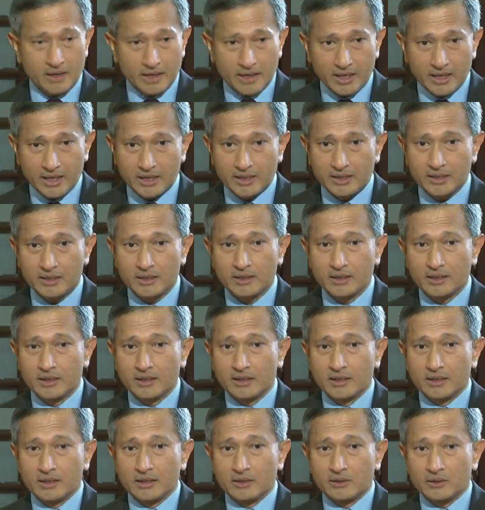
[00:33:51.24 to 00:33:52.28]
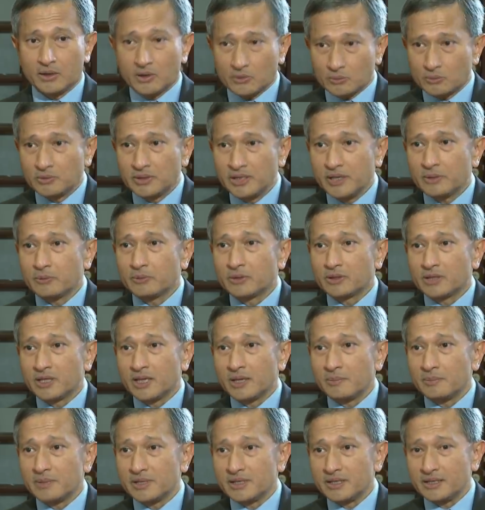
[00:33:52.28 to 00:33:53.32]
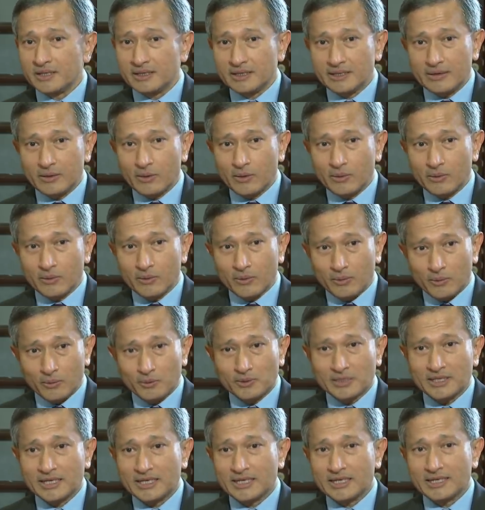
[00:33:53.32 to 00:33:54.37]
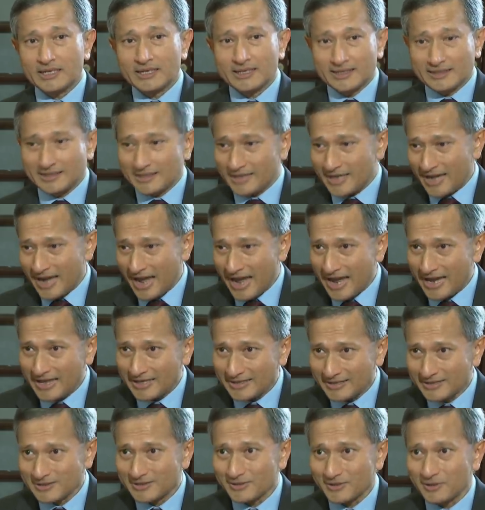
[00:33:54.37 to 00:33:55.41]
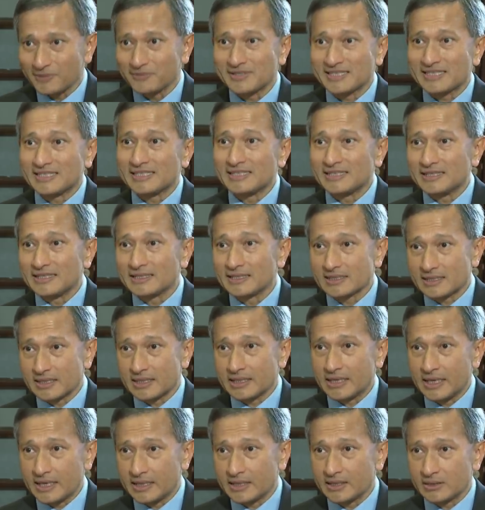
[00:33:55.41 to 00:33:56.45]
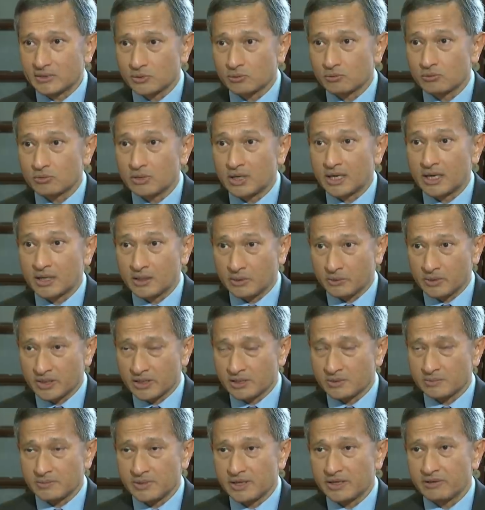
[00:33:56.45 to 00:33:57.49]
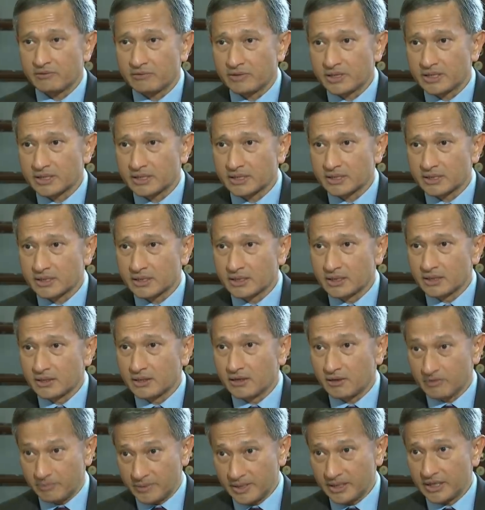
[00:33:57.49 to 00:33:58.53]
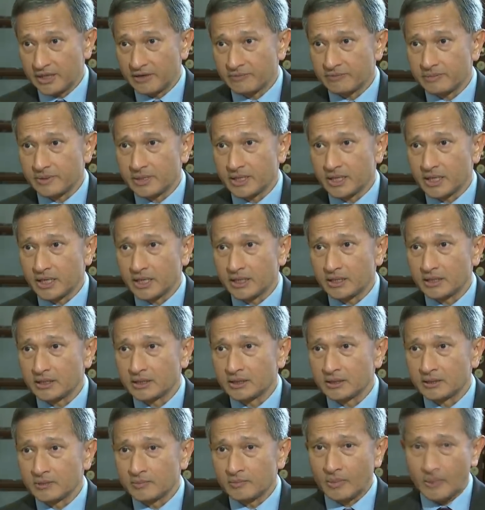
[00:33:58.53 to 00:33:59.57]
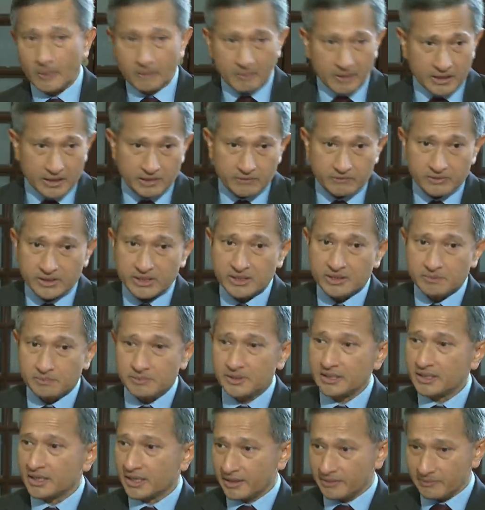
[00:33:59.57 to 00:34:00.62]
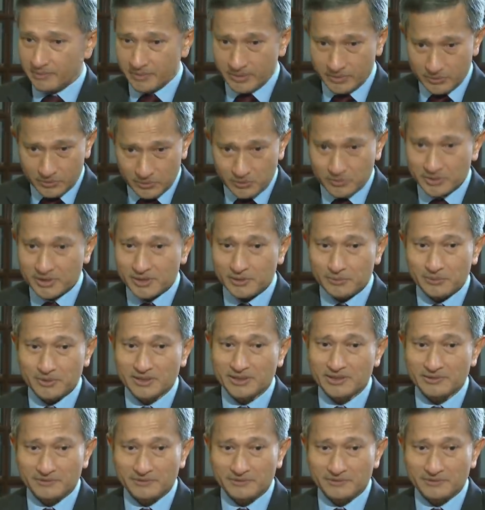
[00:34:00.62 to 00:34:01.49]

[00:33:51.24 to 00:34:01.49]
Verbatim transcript: And not only will they be holding the hands of seniors and others who would otherwise be at risk of being left behind, but if need be, I know he will